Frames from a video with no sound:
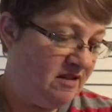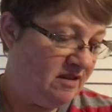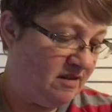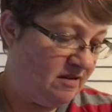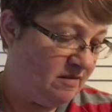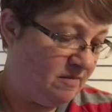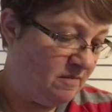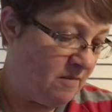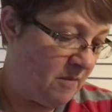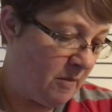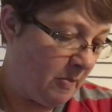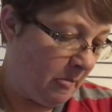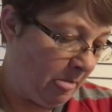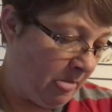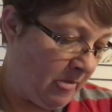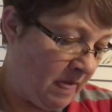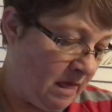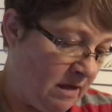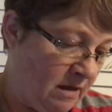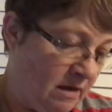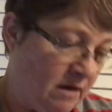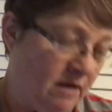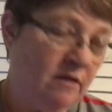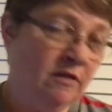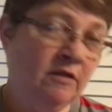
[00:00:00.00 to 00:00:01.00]
Um,
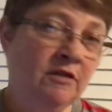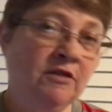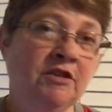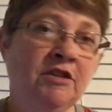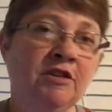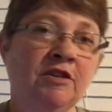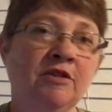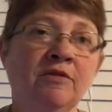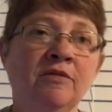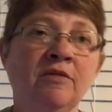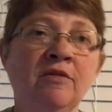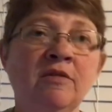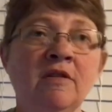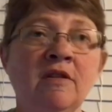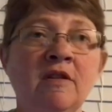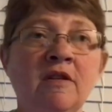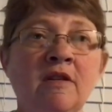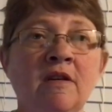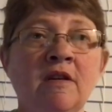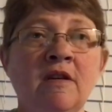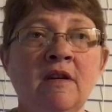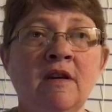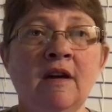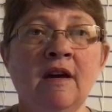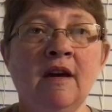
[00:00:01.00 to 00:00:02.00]
it'll do,
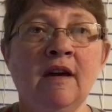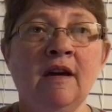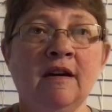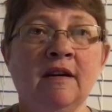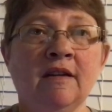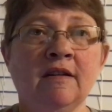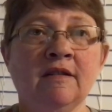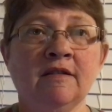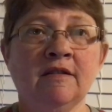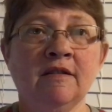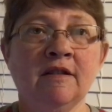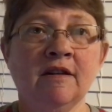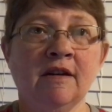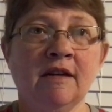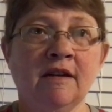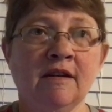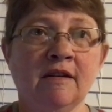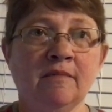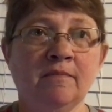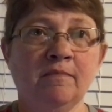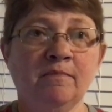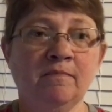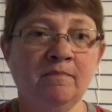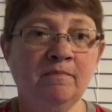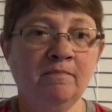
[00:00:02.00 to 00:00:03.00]
and
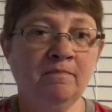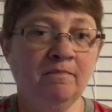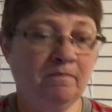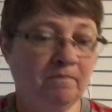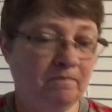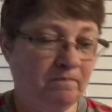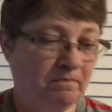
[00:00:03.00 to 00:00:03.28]
um,